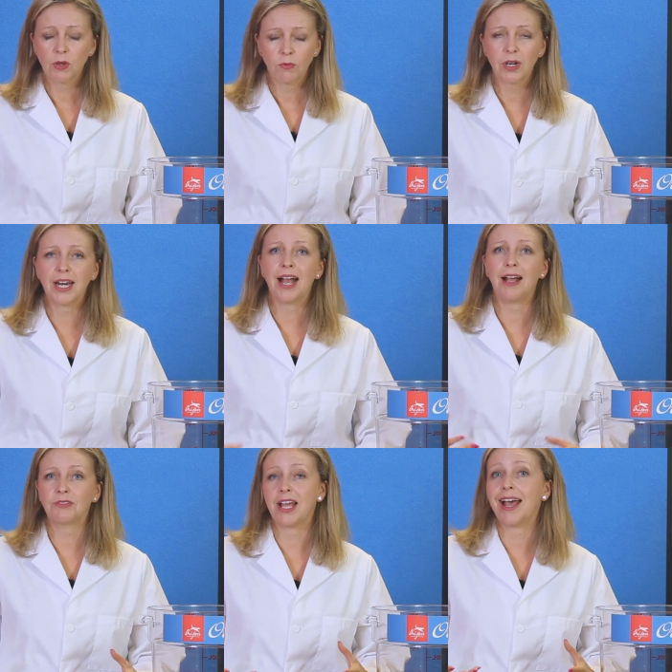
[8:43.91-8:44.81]
we're going to
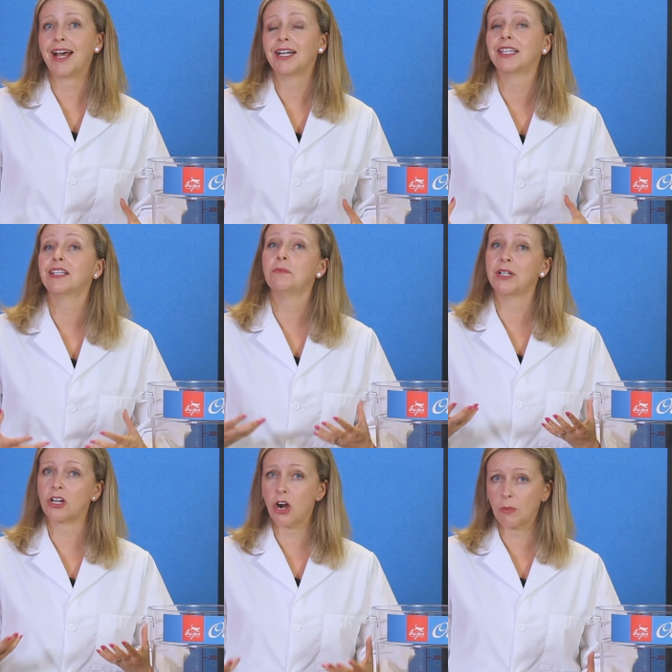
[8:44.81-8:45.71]
have to add a little bit
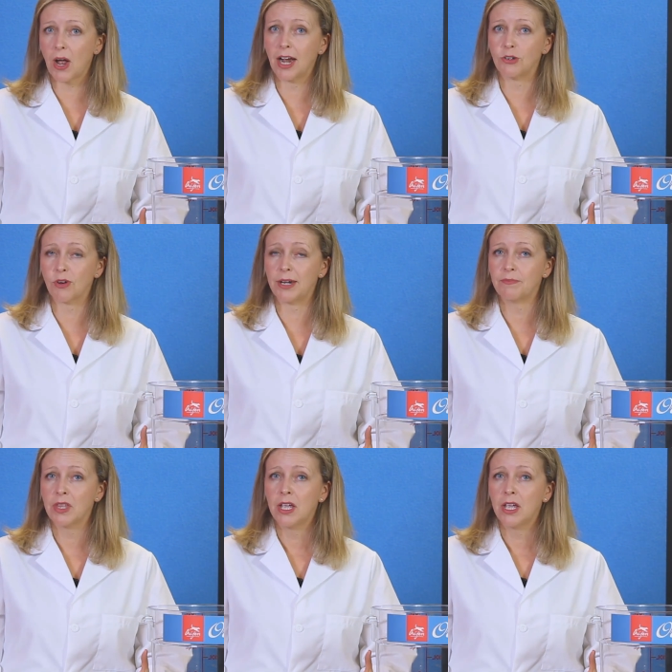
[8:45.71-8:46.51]
of carbohydrate.